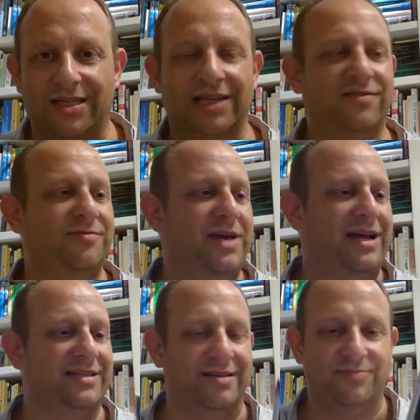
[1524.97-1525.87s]
It's a
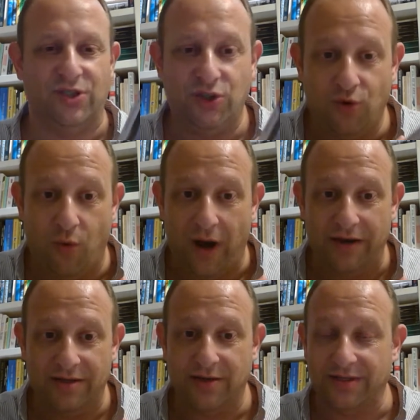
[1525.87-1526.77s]
short one, so it's like
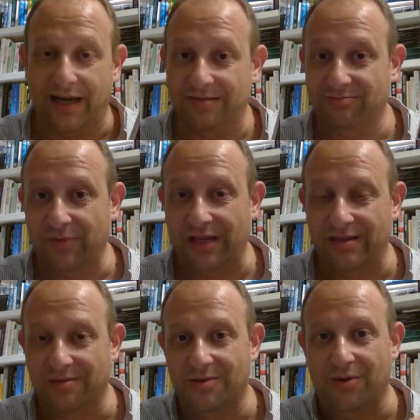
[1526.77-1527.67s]
reading the
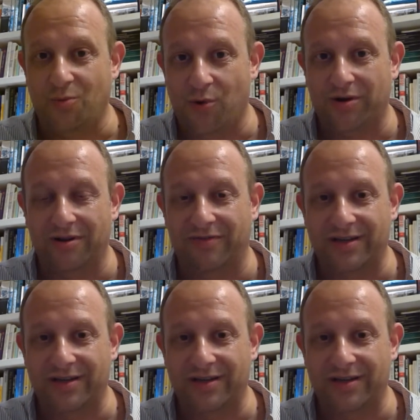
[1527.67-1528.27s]
Warden, the first of the